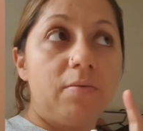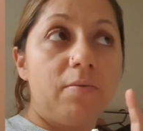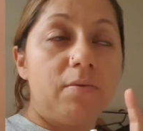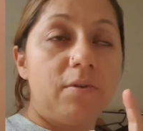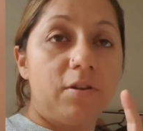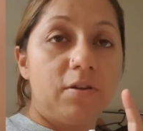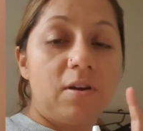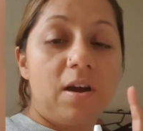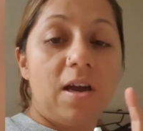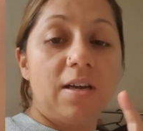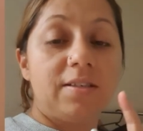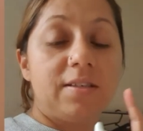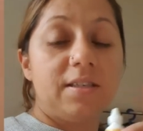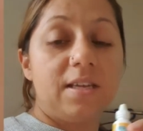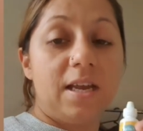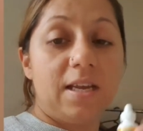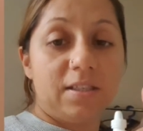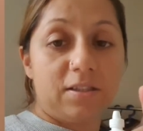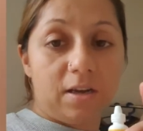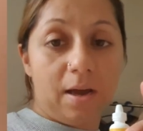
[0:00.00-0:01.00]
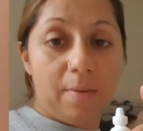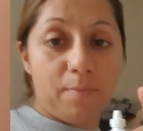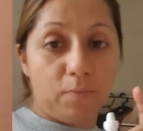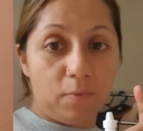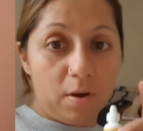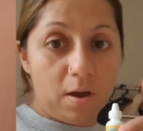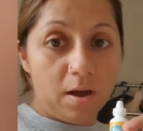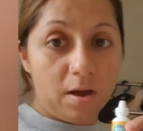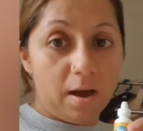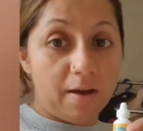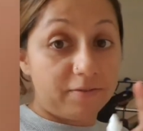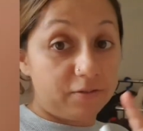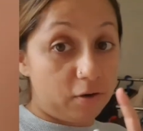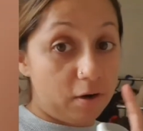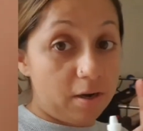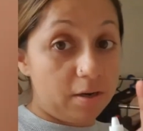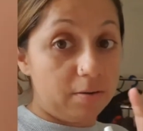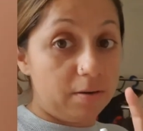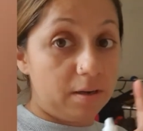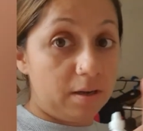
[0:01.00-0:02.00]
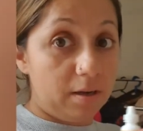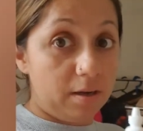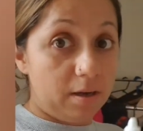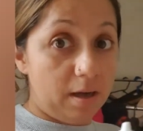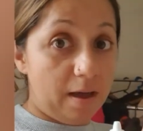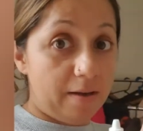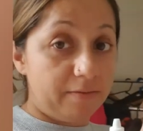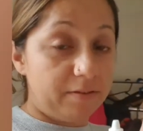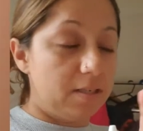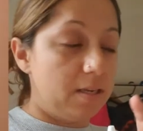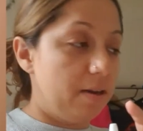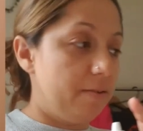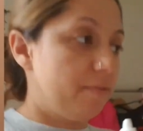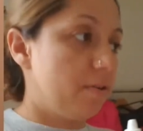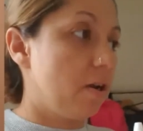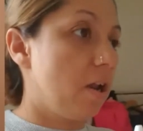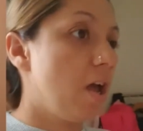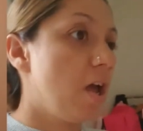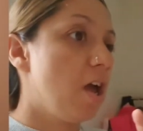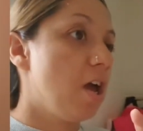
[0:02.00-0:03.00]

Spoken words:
with you guys next time after I have it delivered.